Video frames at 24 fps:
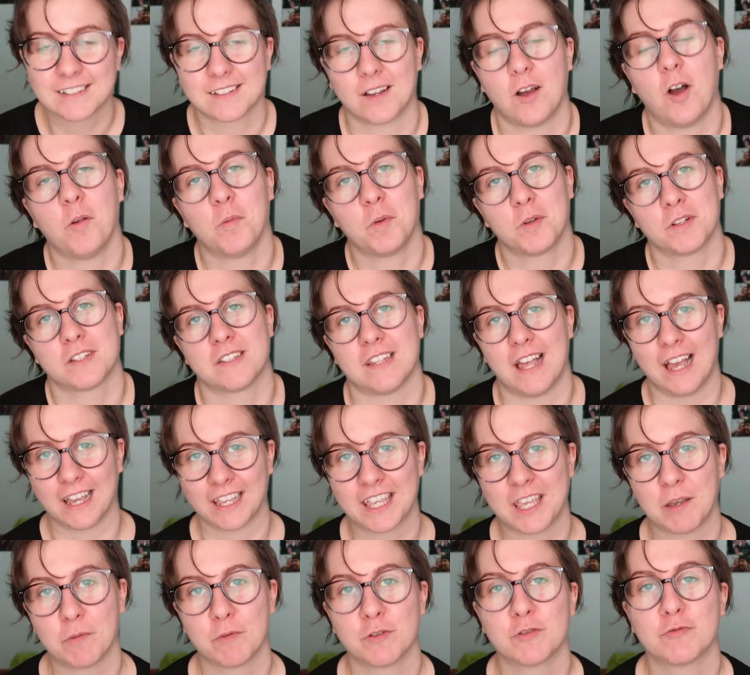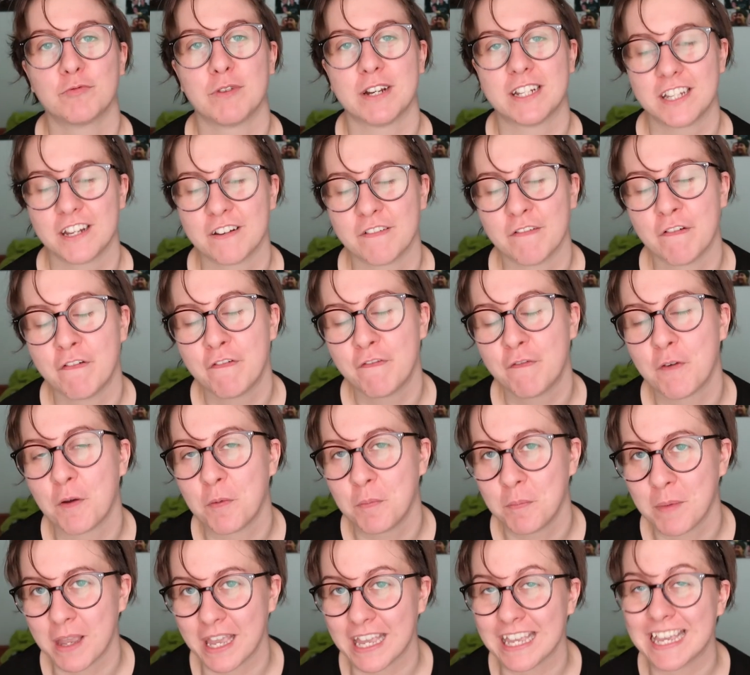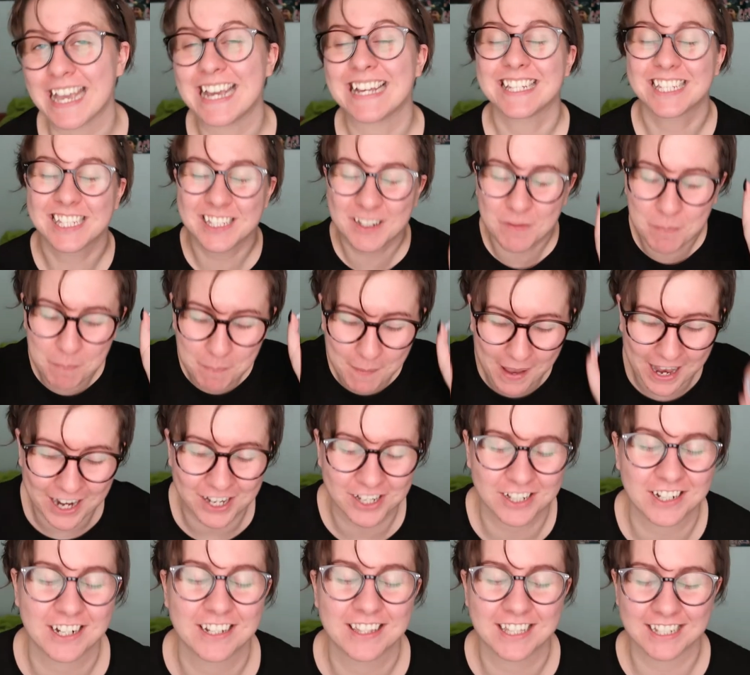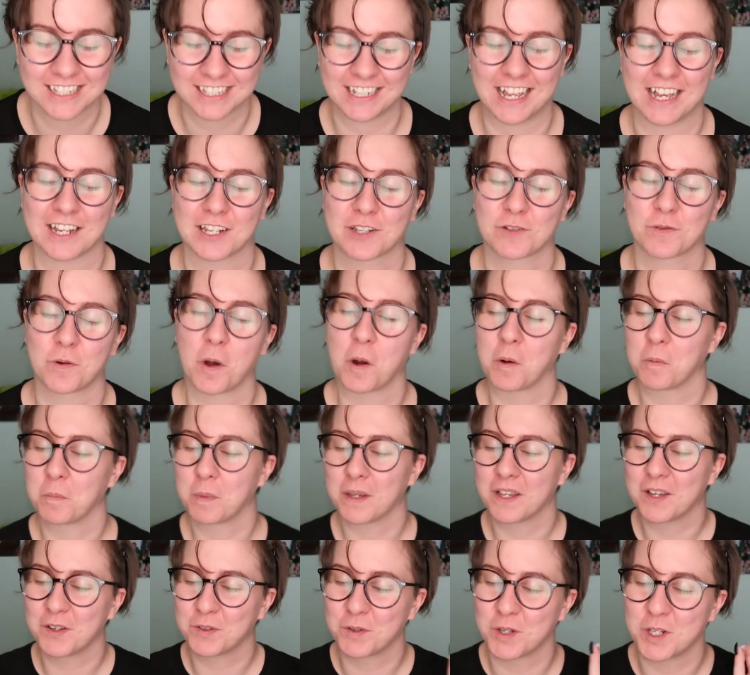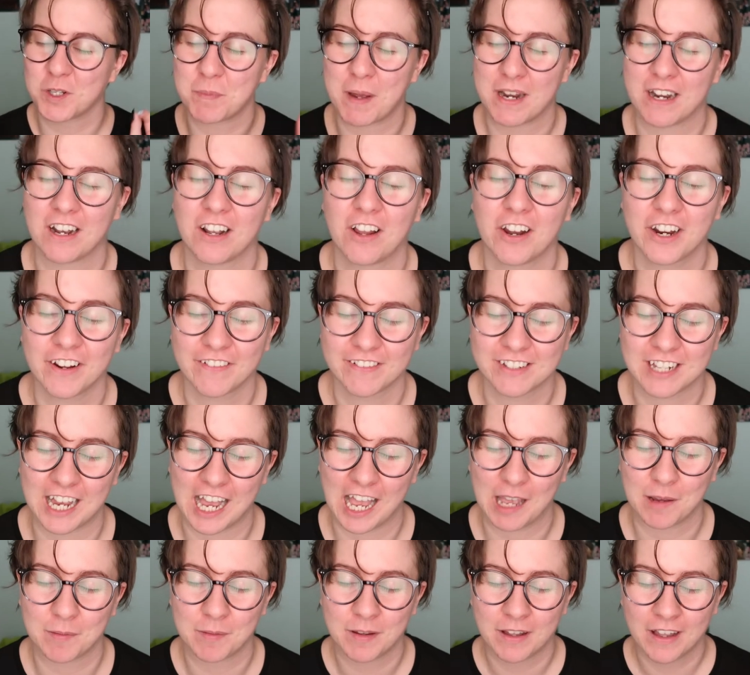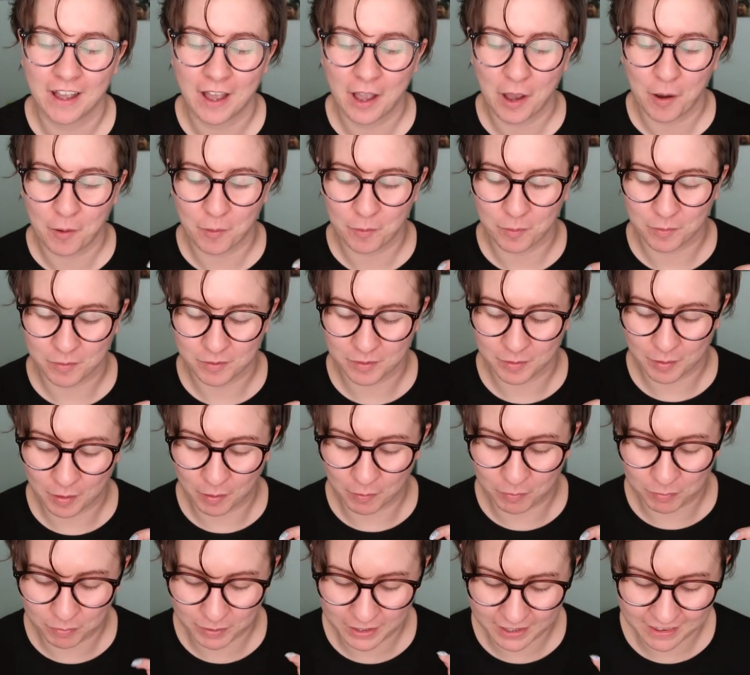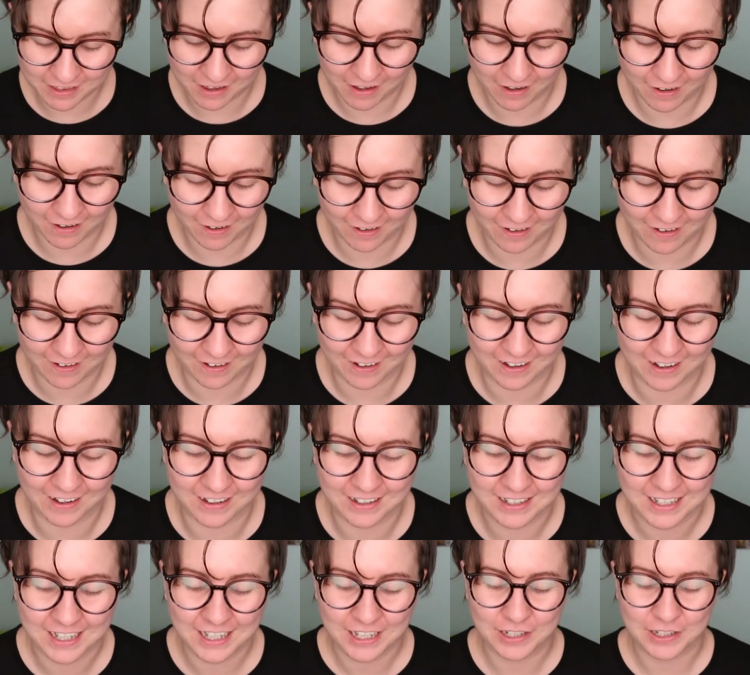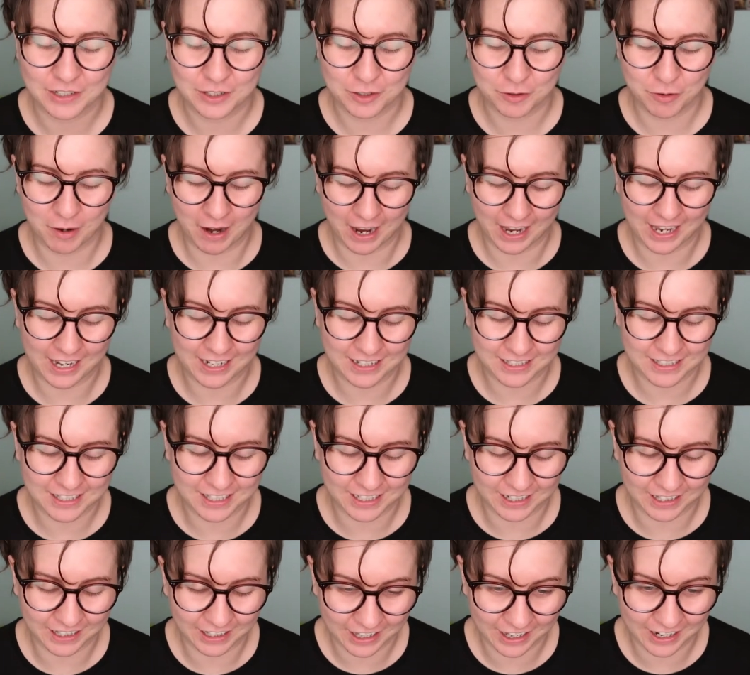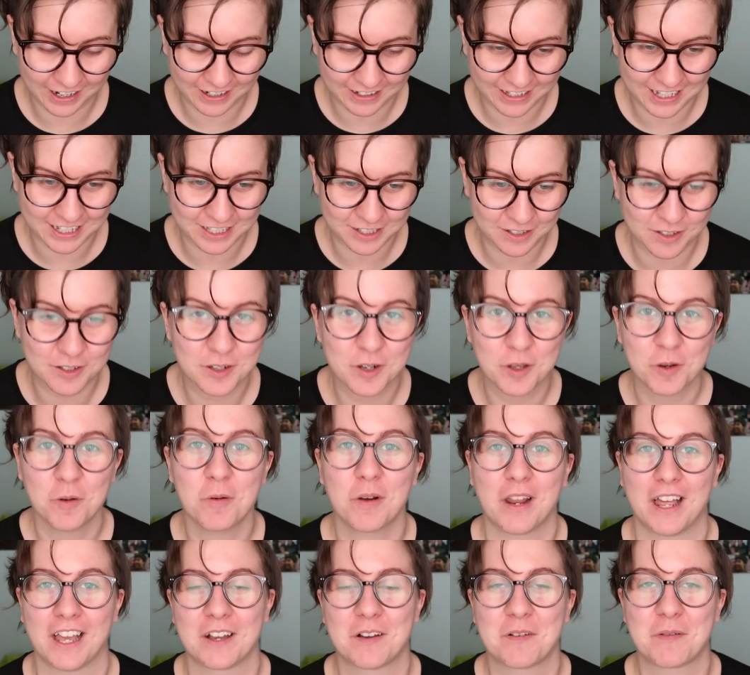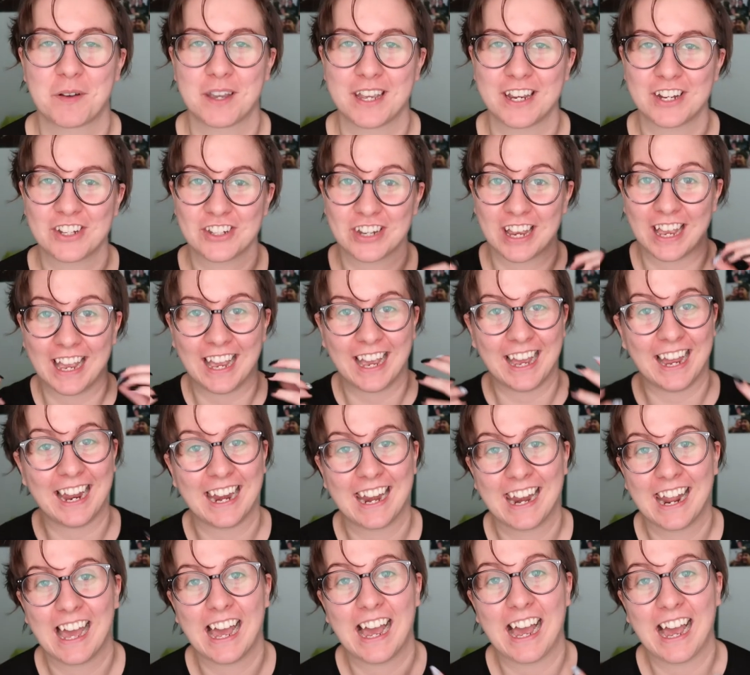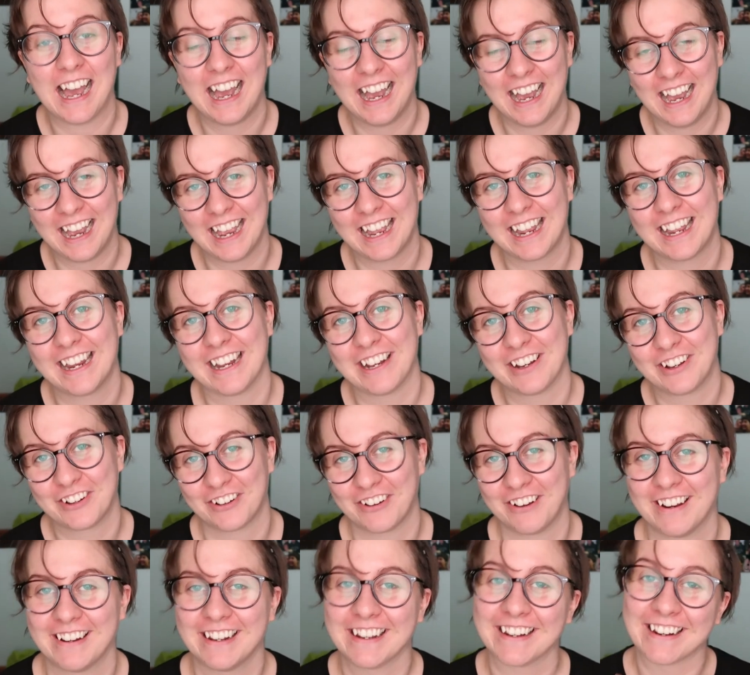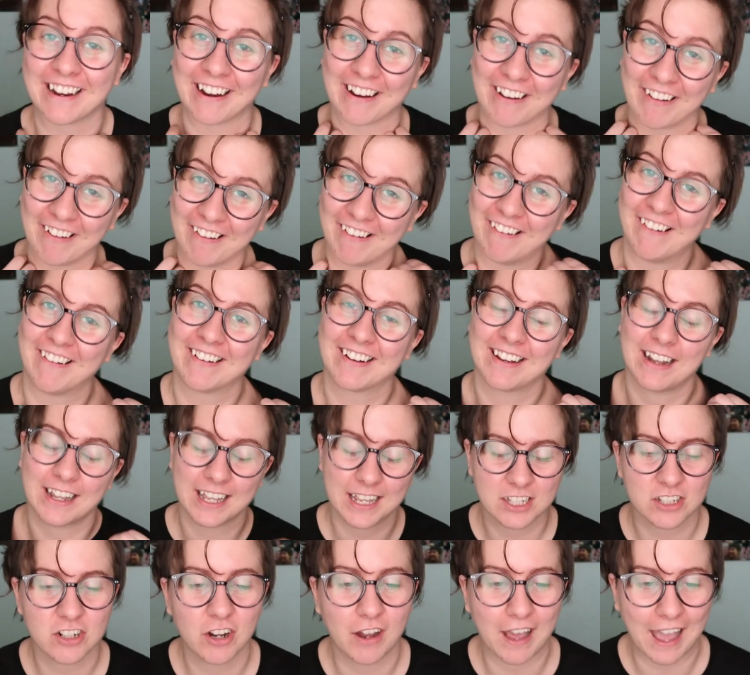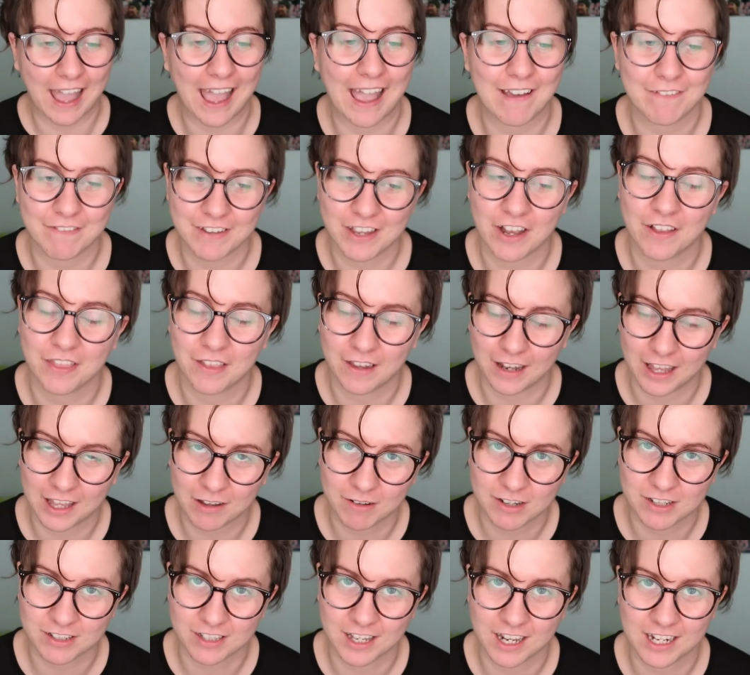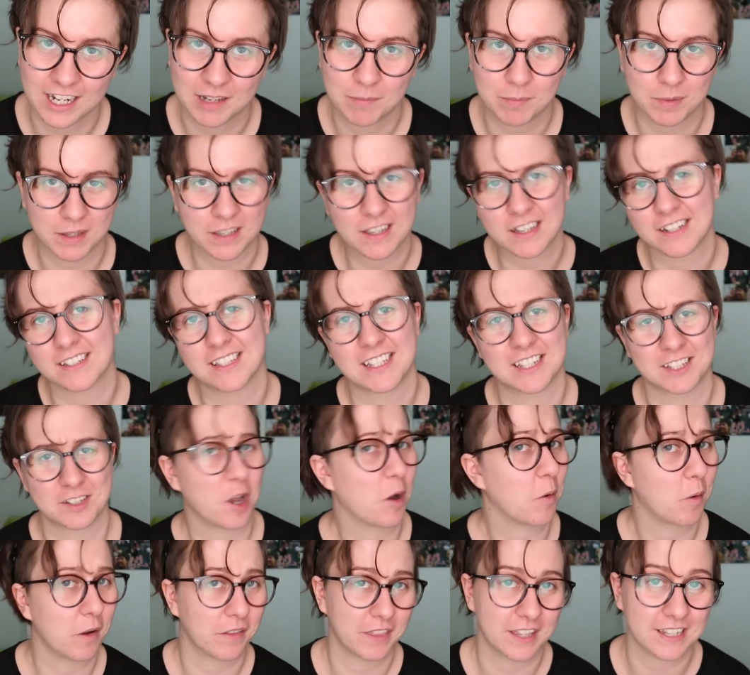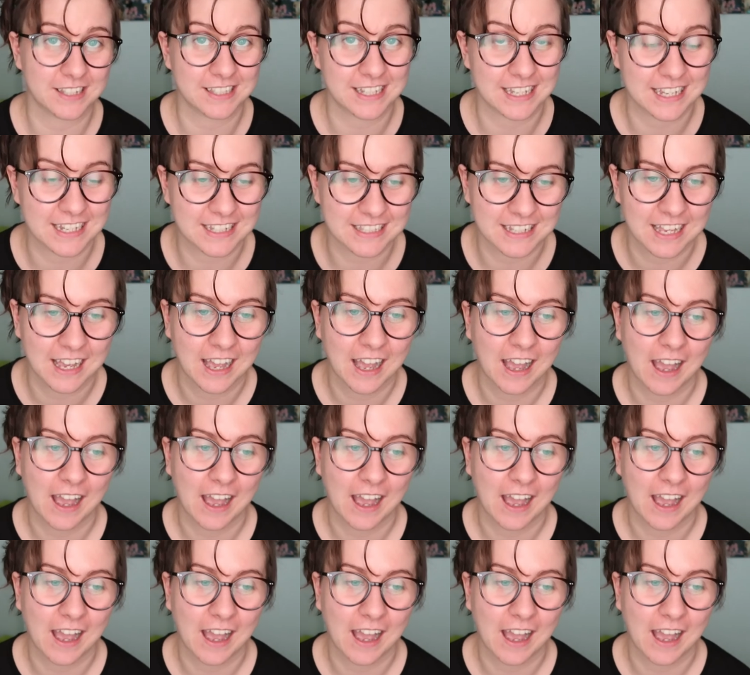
almost like it was written for me, especially this last one, because we spend a lot of time with her trying to learn this new language, and I enjoyed it a lot. Like, it's not heavy on the language learning because it's not what this is,